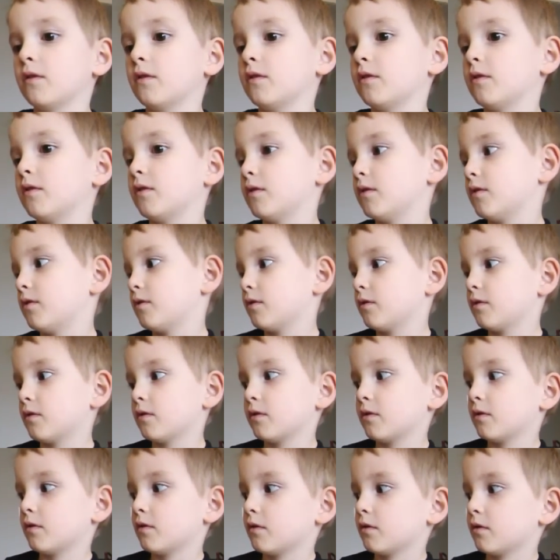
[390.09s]

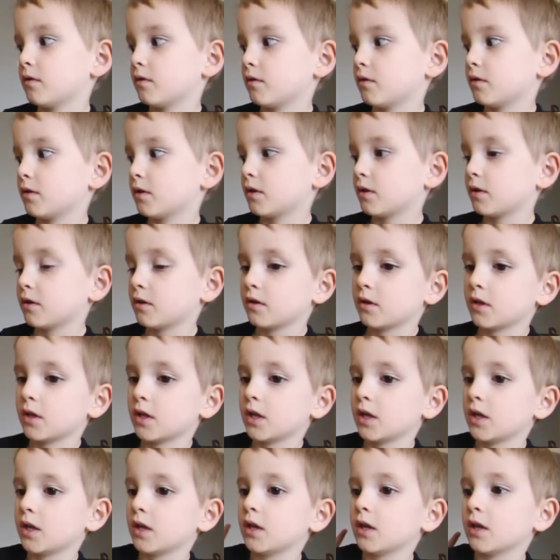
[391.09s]

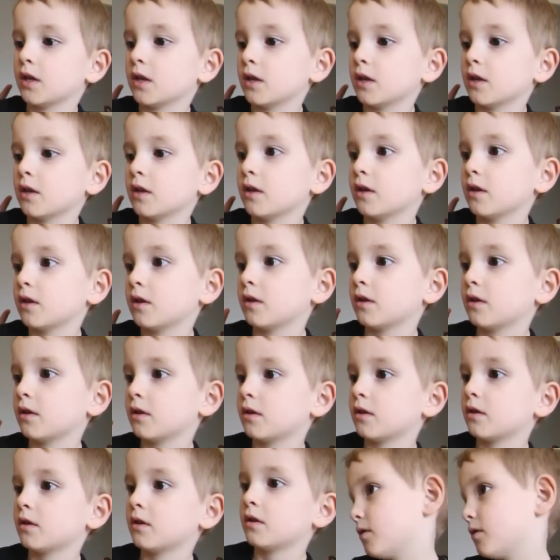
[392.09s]
This person isn't speaking.